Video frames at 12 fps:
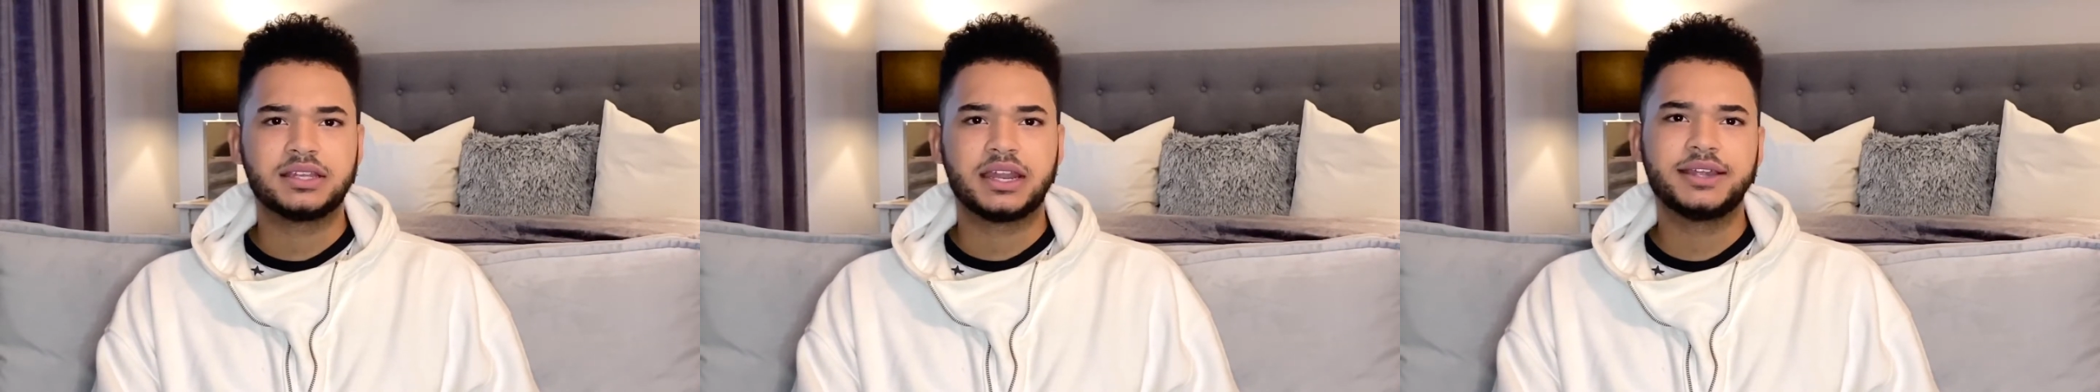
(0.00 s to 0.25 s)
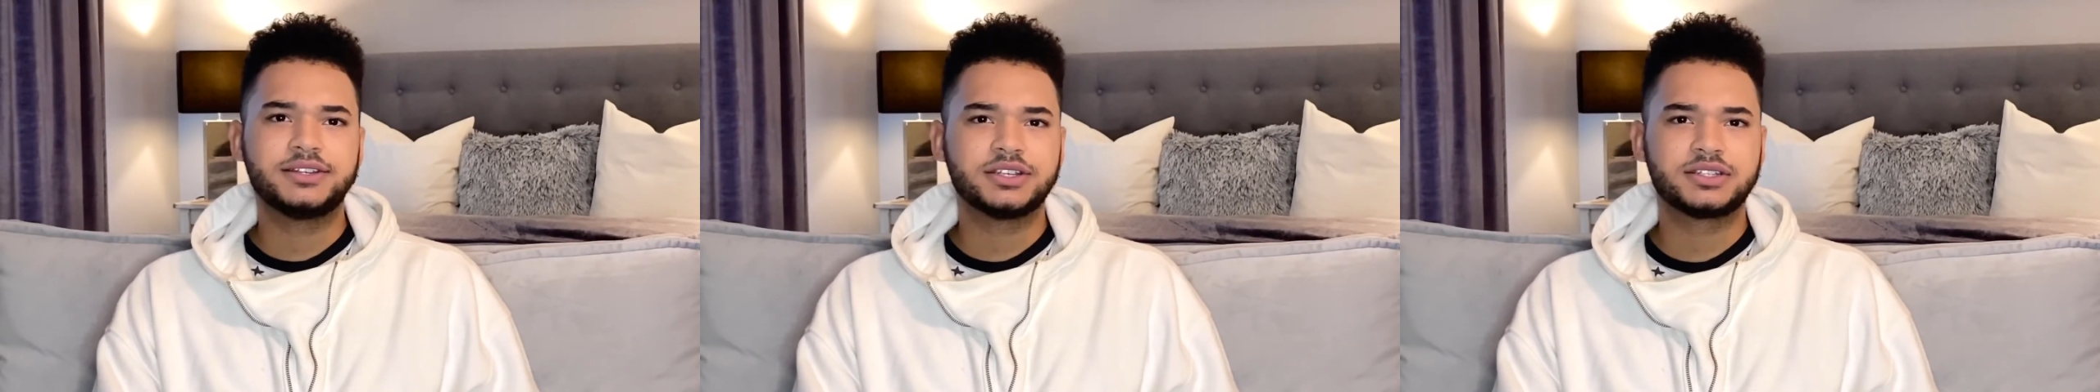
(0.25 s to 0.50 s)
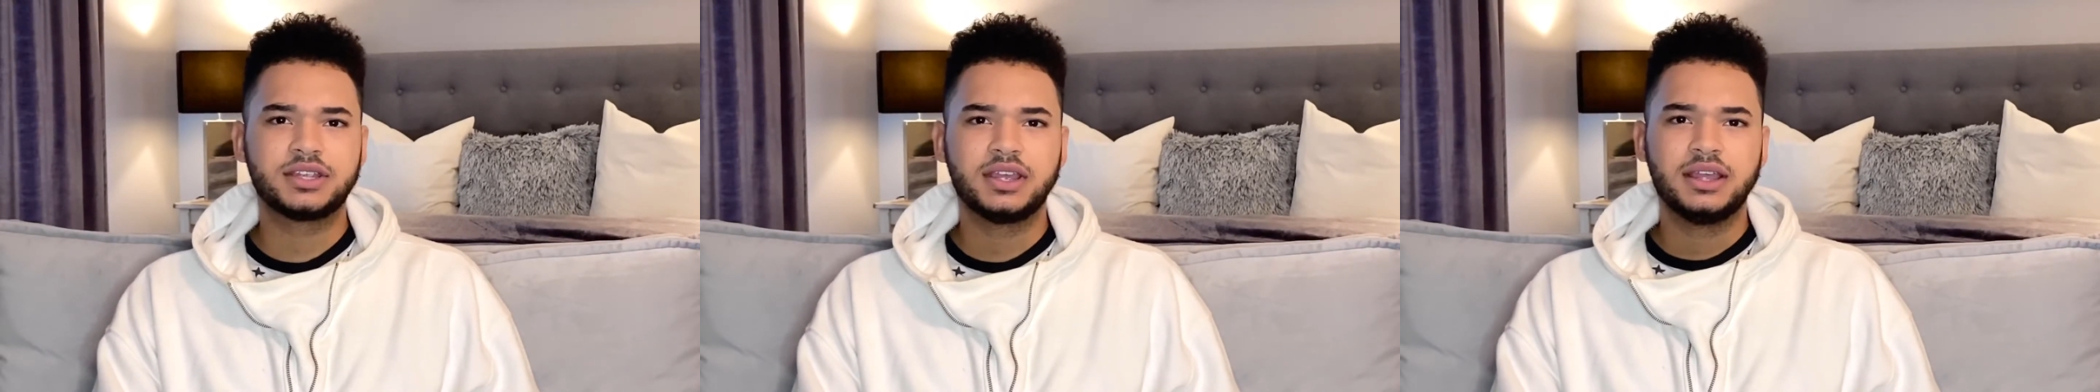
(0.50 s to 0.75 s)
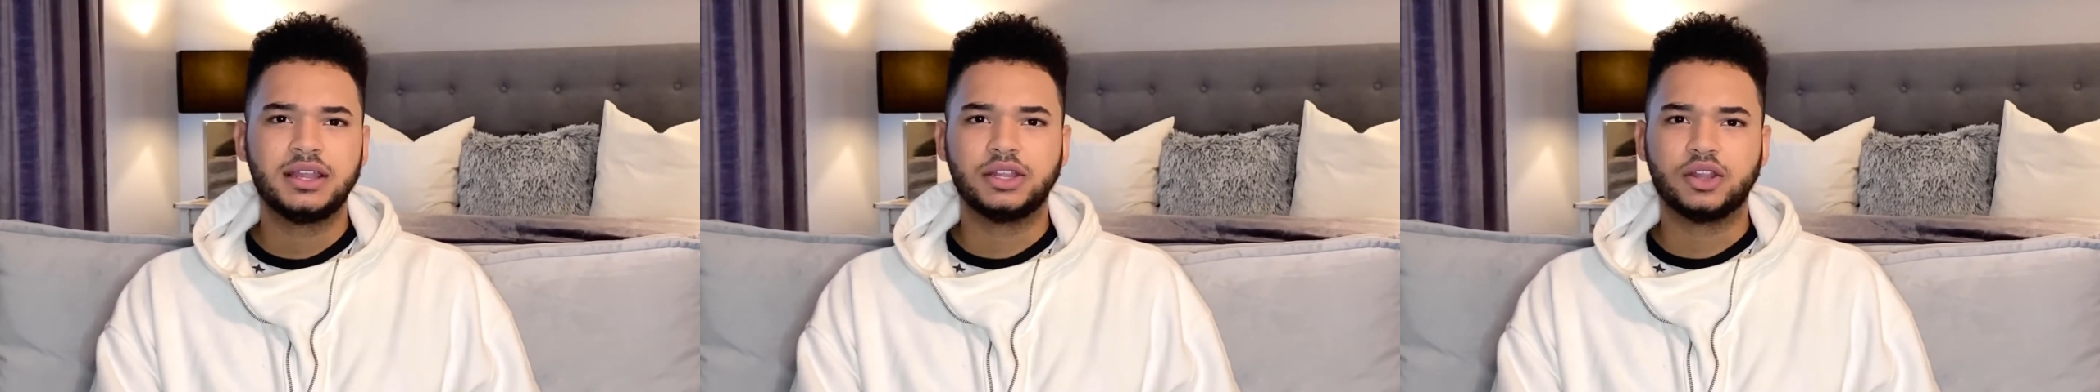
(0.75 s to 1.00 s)
And I just
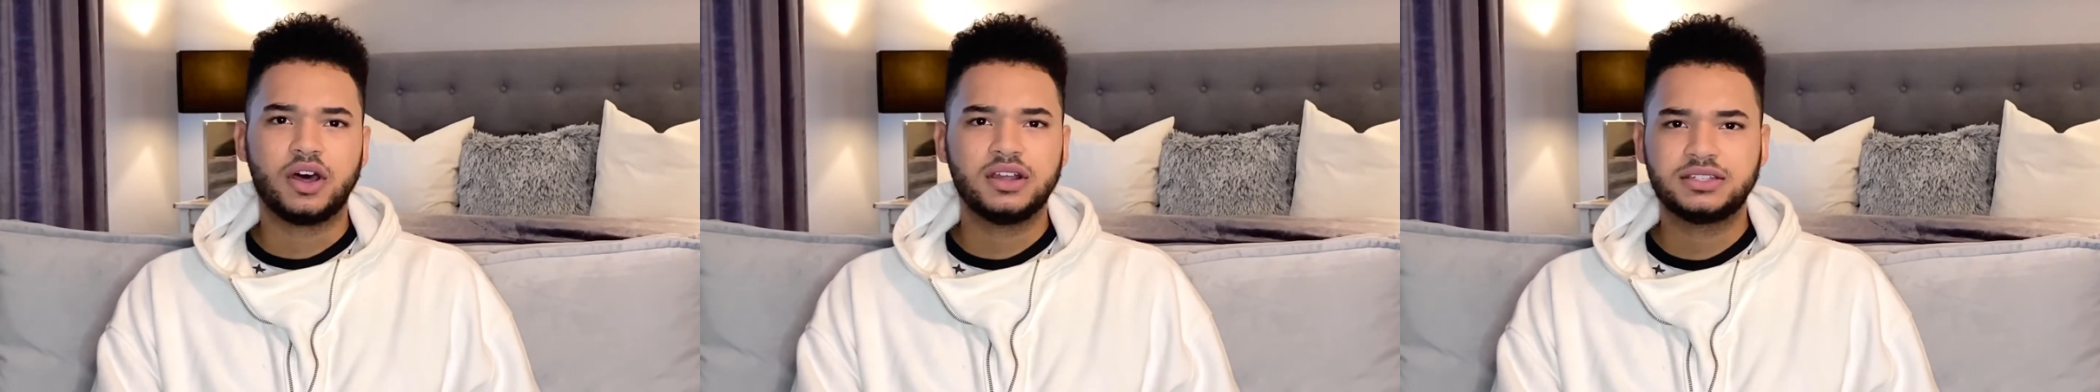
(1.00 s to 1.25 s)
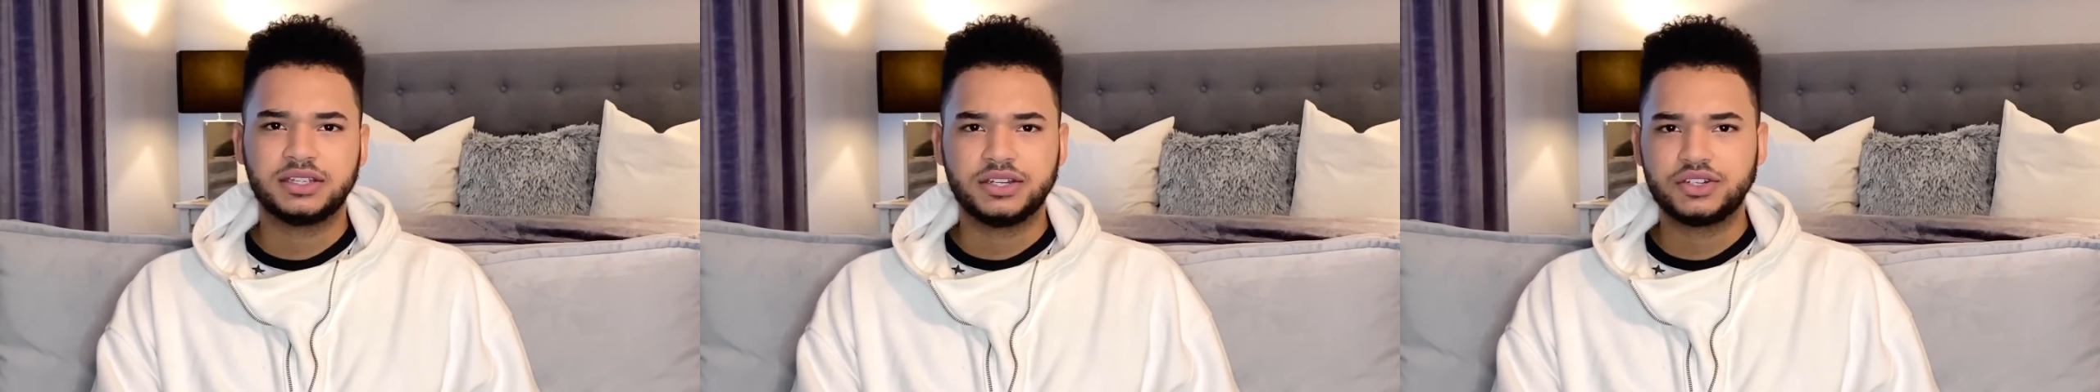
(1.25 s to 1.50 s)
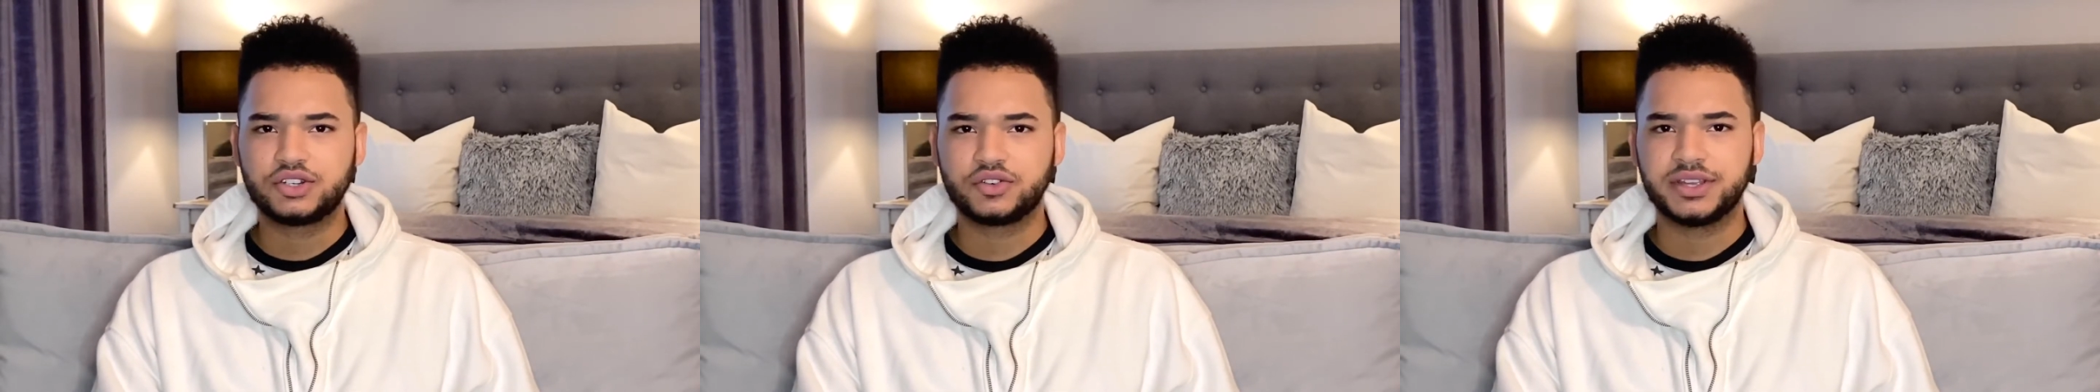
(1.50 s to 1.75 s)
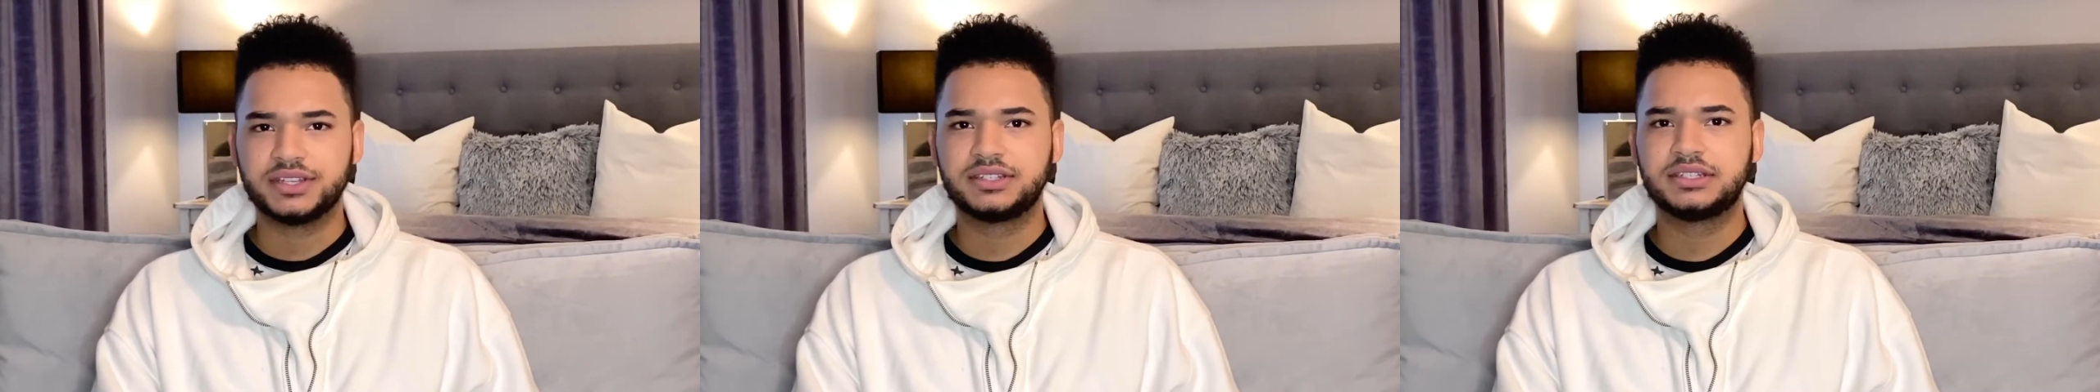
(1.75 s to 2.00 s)
lost
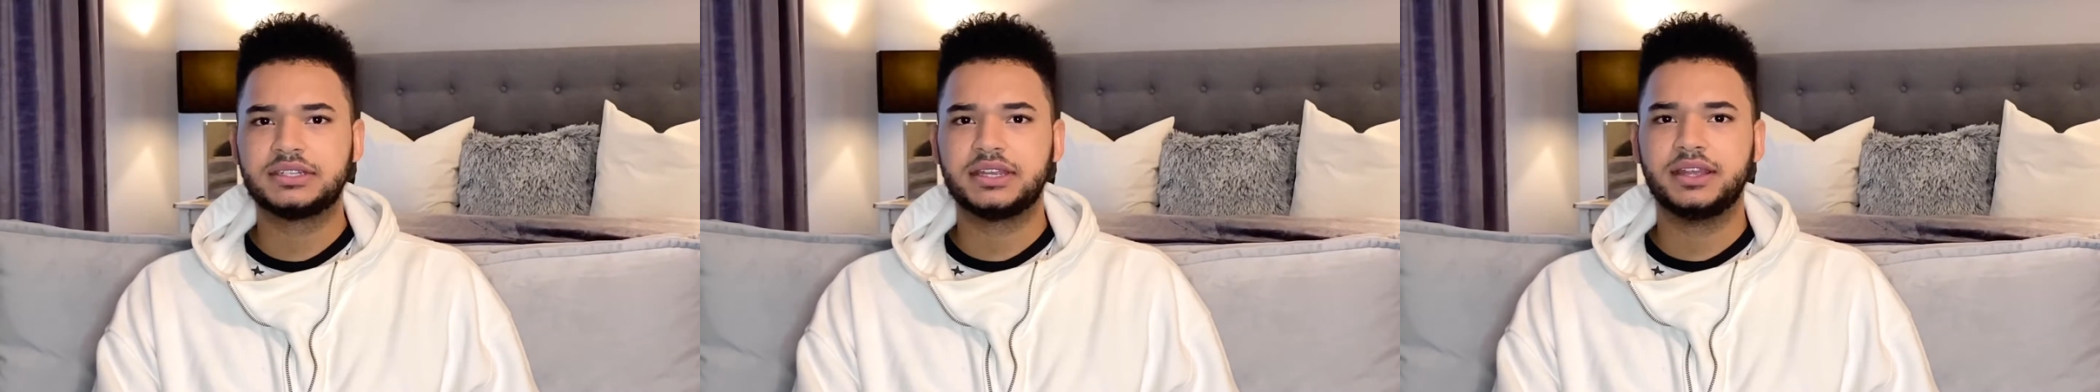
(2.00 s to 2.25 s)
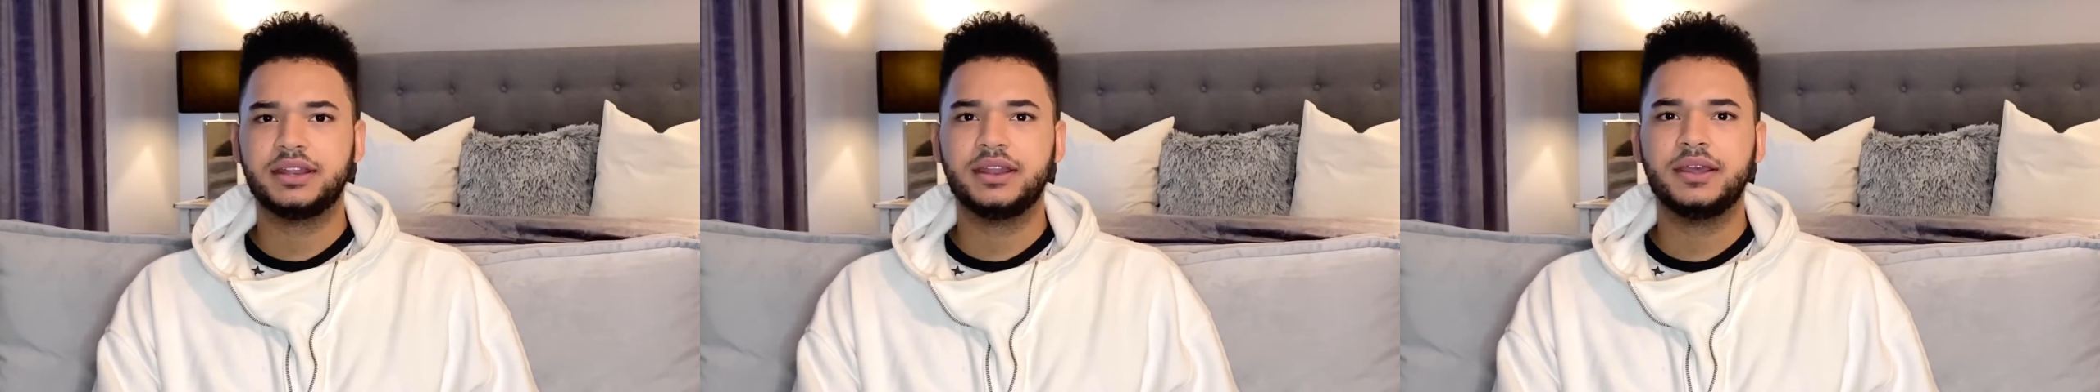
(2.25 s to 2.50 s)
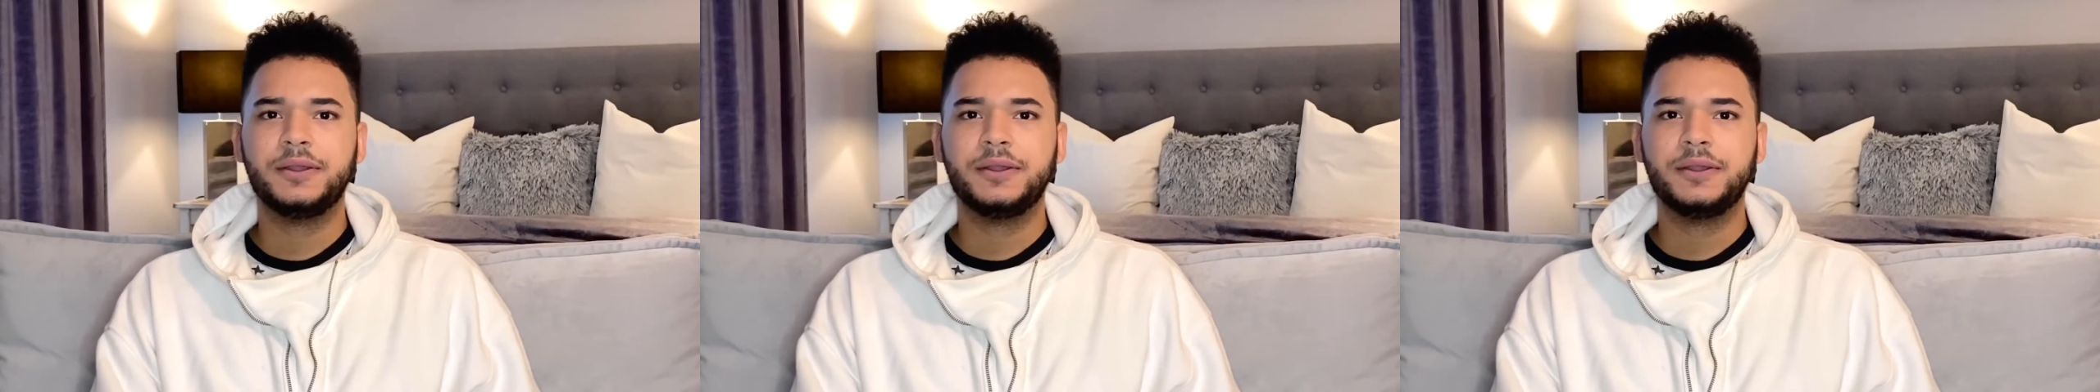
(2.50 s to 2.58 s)
interests in